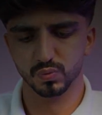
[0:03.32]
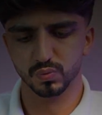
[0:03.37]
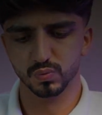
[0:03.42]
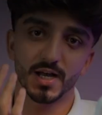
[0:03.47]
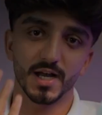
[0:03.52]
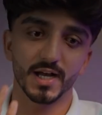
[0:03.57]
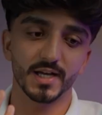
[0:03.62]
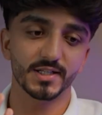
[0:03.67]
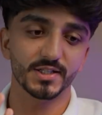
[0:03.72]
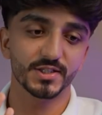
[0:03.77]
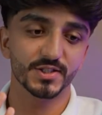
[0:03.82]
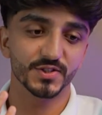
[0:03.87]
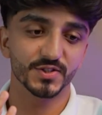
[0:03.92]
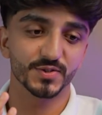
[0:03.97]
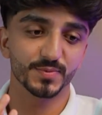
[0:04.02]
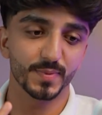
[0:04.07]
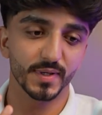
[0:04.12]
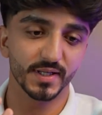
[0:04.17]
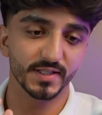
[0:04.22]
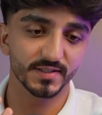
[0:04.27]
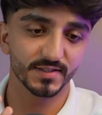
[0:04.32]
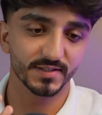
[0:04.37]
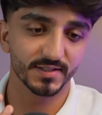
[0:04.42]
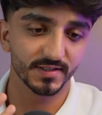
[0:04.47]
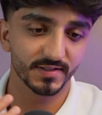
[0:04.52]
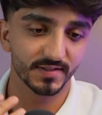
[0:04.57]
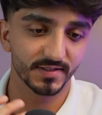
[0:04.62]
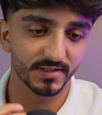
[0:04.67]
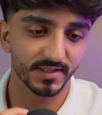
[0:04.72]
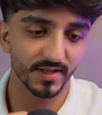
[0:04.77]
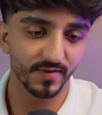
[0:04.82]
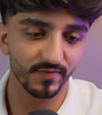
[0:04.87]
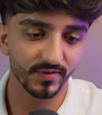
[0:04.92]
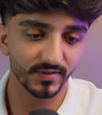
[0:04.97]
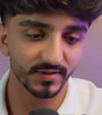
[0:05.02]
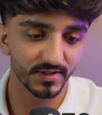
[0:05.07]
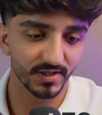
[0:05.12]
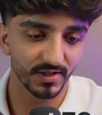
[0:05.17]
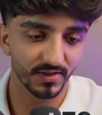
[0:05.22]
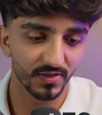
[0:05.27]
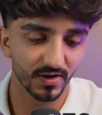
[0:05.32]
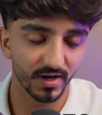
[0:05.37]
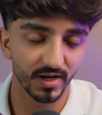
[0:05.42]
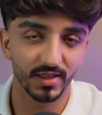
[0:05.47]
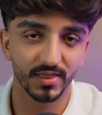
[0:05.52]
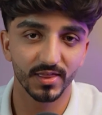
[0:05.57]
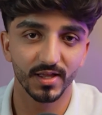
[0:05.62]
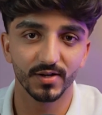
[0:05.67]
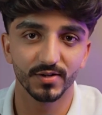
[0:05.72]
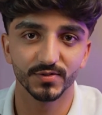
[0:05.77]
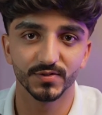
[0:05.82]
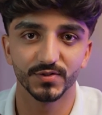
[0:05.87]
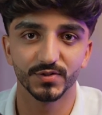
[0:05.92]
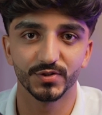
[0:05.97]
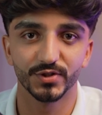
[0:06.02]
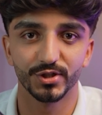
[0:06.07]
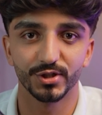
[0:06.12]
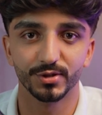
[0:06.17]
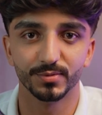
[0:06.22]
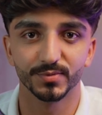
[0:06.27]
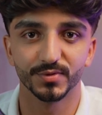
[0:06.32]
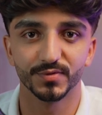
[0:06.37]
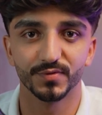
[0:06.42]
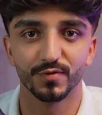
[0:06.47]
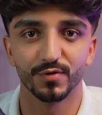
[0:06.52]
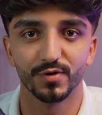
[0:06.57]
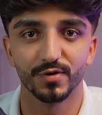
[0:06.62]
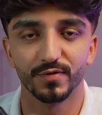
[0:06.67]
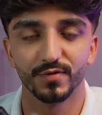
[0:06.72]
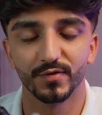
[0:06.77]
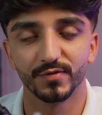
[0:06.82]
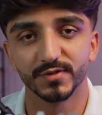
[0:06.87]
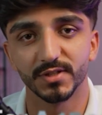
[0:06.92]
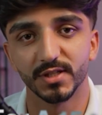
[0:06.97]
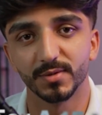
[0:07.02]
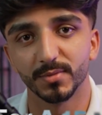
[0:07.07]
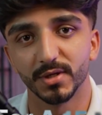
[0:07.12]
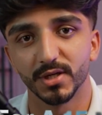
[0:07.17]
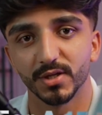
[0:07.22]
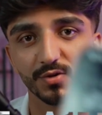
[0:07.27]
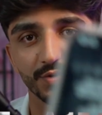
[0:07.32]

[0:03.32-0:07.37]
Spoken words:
I just spent 73,000 dirhams for a 15-minute